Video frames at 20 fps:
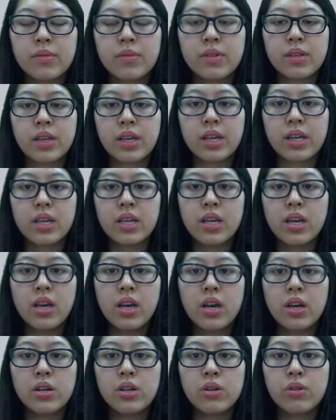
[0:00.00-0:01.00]
Okay,
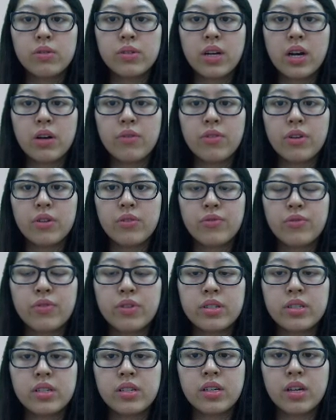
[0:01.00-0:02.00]
note how I've
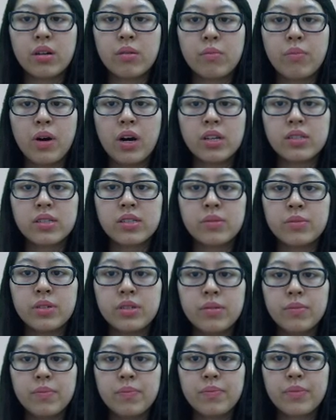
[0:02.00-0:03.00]
written down
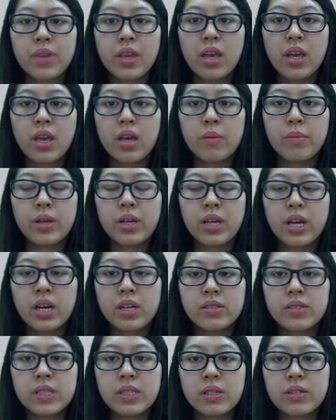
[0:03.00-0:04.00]
possible
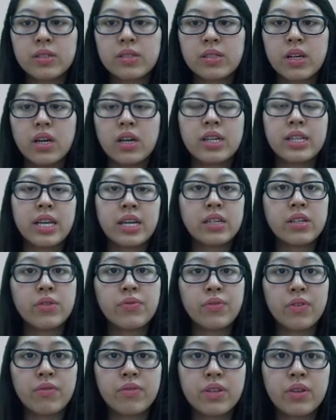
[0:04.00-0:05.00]
because there is again a
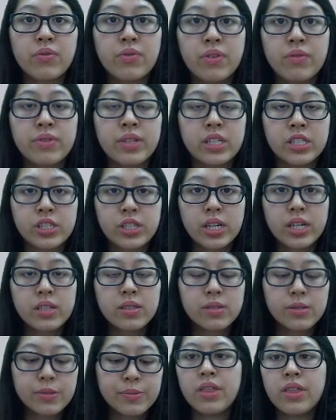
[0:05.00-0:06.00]
50-50
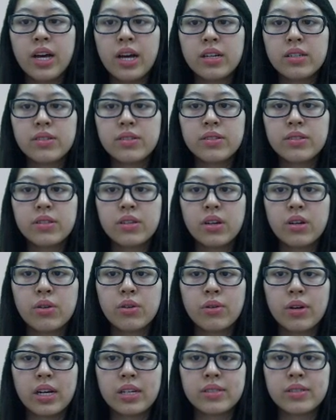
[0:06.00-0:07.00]
chance that
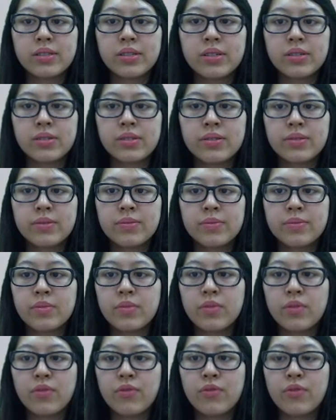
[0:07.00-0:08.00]
arises
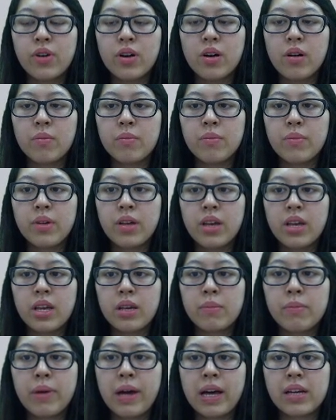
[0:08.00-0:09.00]
from
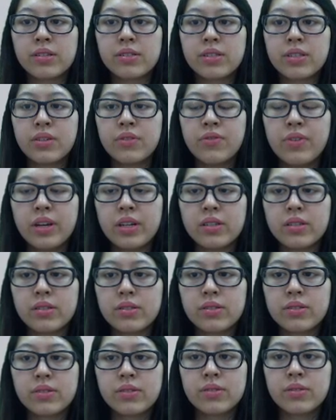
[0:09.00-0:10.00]
past
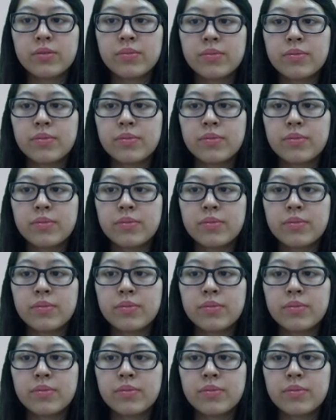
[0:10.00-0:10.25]
events.